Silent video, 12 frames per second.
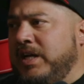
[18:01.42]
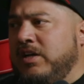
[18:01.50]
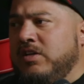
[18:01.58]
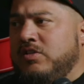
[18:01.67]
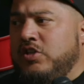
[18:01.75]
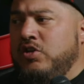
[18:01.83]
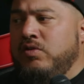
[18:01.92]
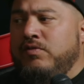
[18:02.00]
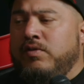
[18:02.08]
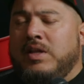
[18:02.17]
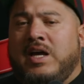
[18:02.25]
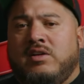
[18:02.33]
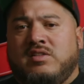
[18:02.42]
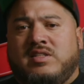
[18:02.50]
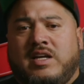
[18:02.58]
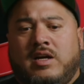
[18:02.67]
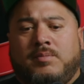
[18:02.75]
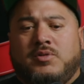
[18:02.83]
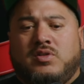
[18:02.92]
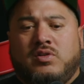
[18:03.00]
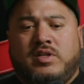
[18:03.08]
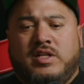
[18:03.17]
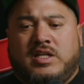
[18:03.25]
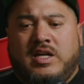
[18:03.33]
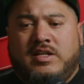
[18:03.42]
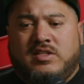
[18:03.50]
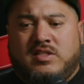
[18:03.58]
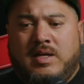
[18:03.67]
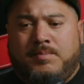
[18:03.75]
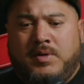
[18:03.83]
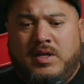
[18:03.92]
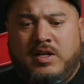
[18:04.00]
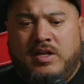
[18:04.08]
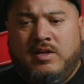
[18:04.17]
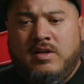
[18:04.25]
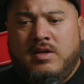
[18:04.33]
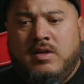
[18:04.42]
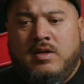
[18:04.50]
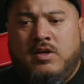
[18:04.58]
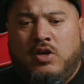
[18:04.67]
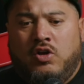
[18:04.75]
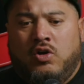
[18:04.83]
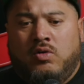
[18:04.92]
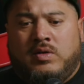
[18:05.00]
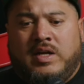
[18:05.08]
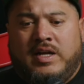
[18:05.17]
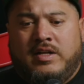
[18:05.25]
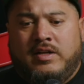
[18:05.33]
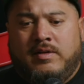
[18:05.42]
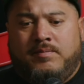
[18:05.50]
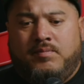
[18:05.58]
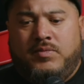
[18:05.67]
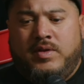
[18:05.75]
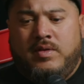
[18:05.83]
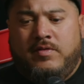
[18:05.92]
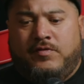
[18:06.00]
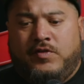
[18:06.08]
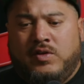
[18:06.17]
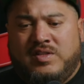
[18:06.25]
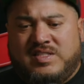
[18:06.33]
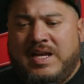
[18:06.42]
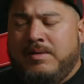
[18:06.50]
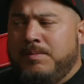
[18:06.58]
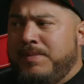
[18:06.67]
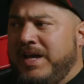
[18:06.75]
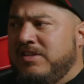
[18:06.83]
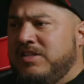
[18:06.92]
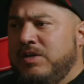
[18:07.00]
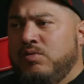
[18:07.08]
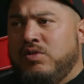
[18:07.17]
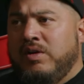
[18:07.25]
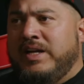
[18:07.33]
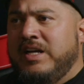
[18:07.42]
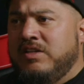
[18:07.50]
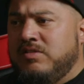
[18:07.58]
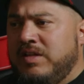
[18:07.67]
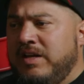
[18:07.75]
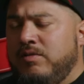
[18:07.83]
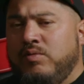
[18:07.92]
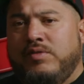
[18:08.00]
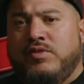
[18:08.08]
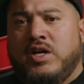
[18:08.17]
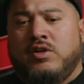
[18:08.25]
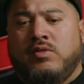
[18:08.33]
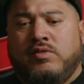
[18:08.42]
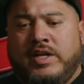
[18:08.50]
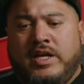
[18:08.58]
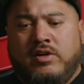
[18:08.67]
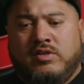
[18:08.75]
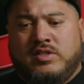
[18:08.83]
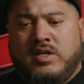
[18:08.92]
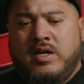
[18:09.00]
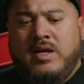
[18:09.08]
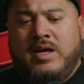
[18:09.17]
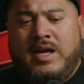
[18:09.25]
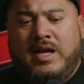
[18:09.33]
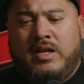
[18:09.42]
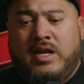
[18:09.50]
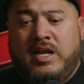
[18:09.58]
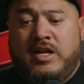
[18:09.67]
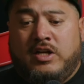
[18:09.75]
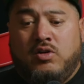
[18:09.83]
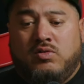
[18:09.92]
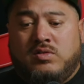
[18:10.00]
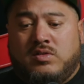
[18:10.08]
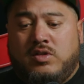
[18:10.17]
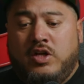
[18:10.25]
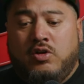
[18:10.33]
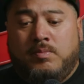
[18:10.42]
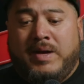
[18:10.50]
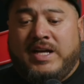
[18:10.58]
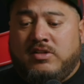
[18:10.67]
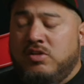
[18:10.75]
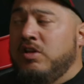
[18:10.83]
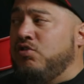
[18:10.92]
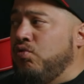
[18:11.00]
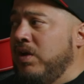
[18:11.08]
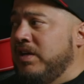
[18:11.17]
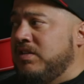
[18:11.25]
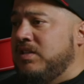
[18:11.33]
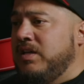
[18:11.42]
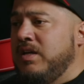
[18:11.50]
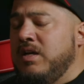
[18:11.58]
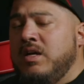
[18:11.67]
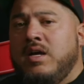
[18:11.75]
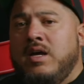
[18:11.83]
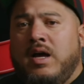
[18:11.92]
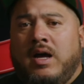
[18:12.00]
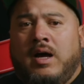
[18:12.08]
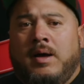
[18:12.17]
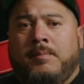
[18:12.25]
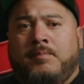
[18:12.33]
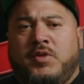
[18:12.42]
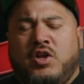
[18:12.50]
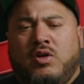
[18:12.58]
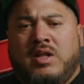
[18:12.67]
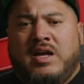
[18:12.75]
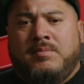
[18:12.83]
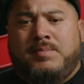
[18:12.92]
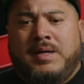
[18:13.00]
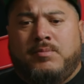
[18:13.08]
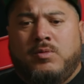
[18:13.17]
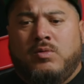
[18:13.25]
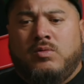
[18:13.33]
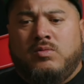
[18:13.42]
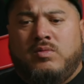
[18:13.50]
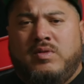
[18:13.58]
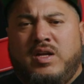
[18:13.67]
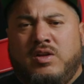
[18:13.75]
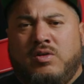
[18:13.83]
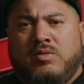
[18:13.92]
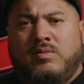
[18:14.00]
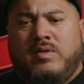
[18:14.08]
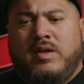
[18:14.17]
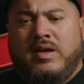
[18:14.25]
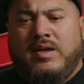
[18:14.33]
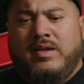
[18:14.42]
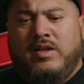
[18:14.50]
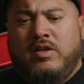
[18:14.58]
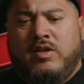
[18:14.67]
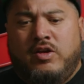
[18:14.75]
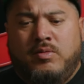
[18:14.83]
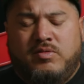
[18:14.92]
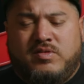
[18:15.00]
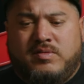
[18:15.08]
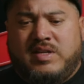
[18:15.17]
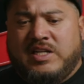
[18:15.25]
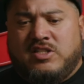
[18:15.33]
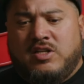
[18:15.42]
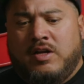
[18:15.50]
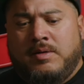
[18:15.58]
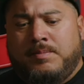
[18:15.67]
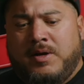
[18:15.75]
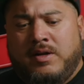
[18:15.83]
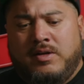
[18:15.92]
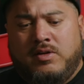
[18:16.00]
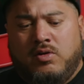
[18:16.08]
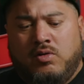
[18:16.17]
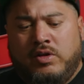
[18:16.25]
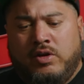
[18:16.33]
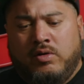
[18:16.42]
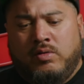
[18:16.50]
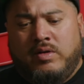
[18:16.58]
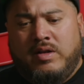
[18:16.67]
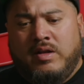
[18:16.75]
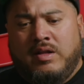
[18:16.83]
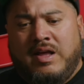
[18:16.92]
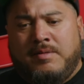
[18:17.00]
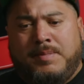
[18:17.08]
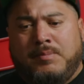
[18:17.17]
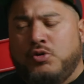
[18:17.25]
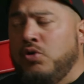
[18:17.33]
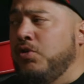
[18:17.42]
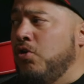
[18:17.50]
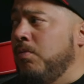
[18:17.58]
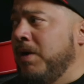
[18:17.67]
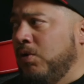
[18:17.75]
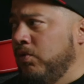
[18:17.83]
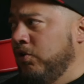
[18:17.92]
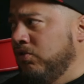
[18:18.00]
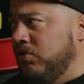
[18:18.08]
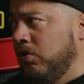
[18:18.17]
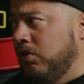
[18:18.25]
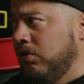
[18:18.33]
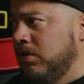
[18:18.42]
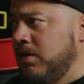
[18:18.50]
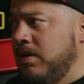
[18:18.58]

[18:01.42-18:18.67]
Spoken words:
because you've allowed us that opportunity to kind of step in and, you know, kind of fill the same capacity with our kids that we've done over the 100%. Years. And it goes, you know, back to the trust. You know, a lot of people, you know, you touched upon it earlier. A lot of people don't know about Winner's Circle.